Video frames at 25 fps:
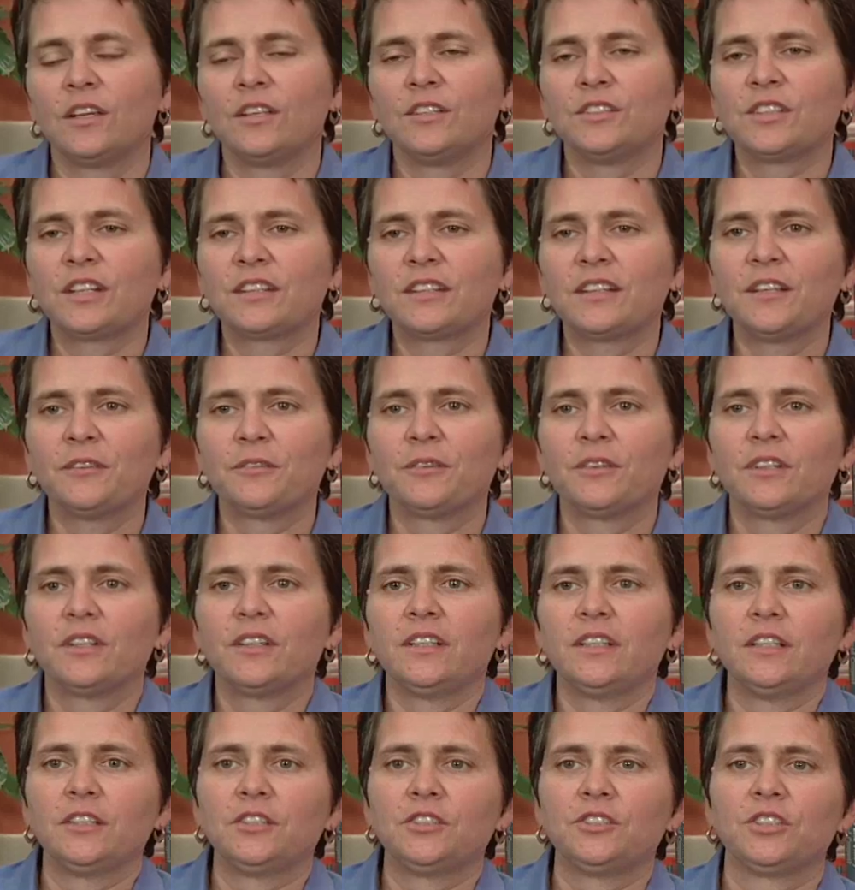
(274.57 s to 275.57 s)
So I think
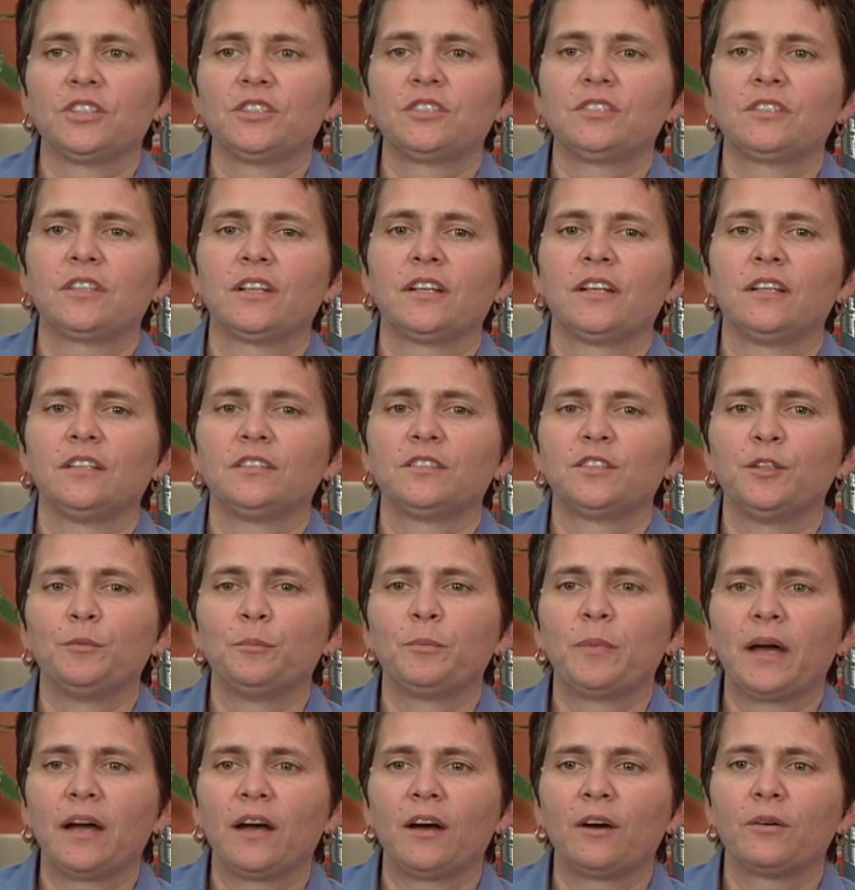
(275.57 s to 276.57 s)
really it's just that it's
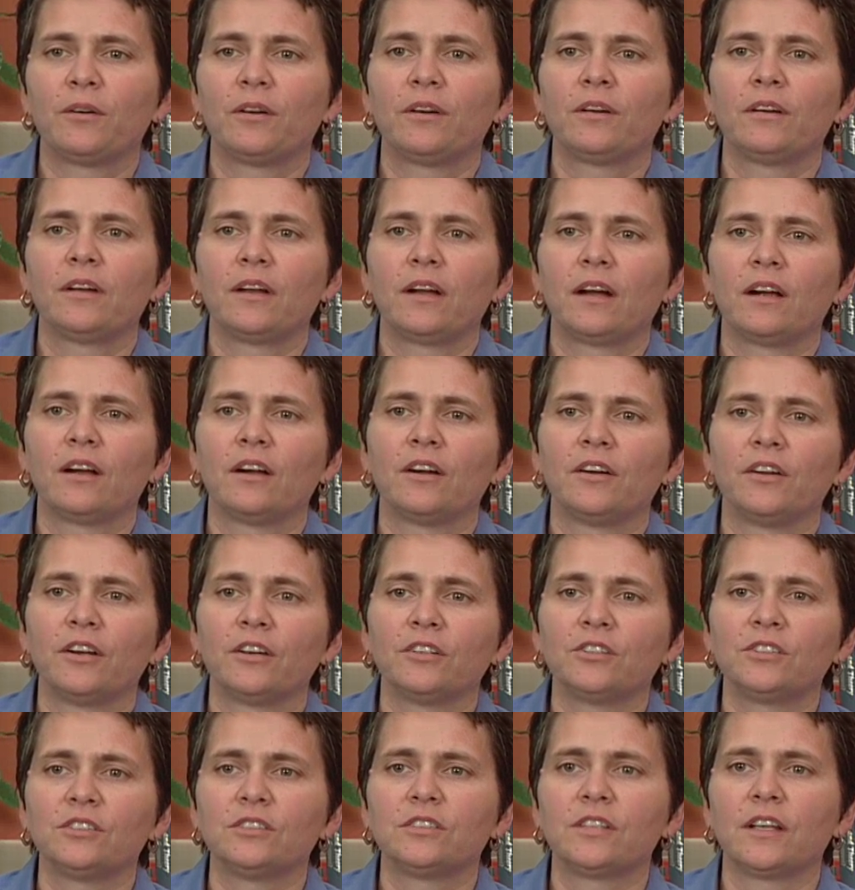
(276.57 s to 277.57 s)
empowered our
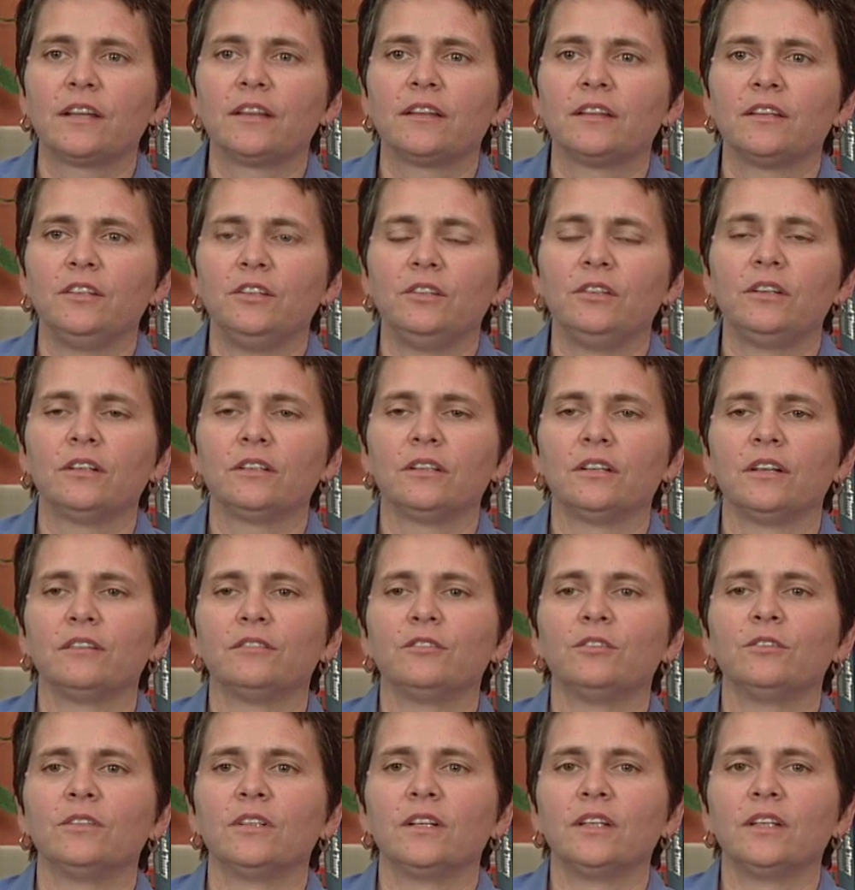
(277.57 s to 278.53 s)
nurses at the unit level,